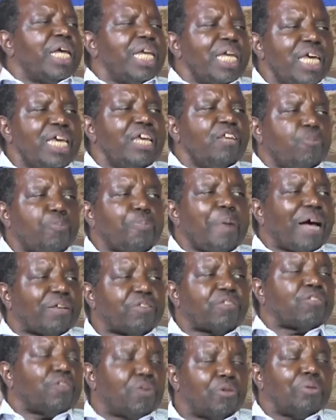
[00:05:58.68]
Each
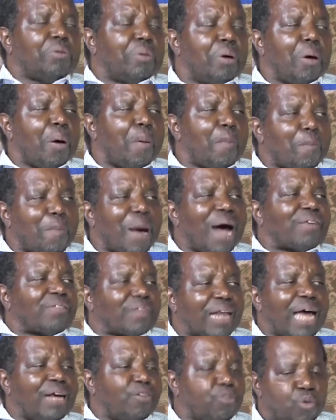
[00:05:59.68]
person
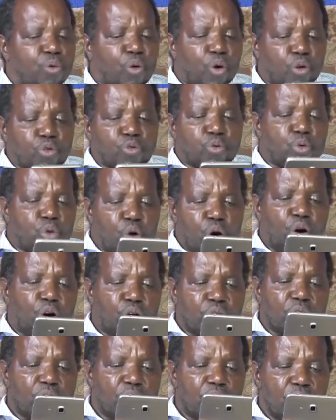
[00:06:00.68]
must learn to go to
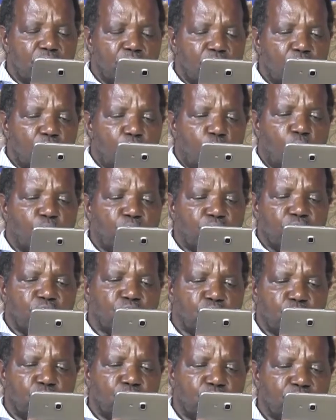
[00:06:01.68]
God on
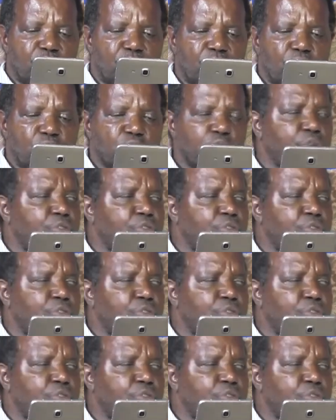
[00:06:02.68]
his own. So